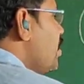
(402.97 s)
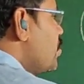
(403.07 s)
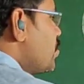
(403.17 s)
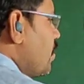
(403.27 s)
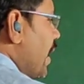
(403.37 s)

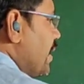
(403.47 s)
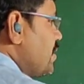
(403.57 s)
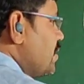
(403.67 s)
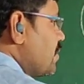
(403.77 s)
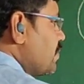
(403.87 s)

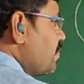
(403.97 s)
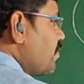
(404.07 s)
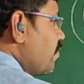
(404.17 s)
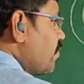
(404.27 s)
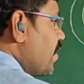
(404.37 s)
Students,
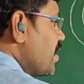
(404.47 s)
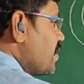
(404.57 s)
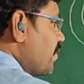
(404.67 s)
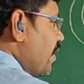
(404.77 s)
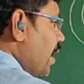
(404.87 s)

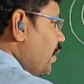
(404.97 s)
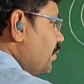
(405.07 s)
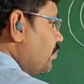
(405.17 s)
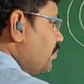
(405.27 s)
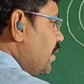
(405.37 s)
first of
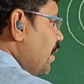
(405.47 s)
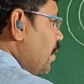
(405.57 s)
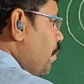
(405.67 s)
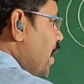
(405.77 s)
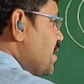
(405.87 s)
all,
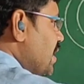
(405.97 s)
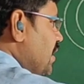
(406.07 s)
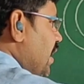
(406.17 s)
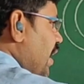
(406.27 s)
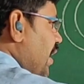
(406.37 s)

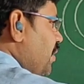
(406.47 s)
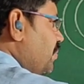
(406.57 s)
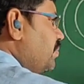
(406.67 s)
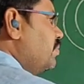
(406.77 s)
person A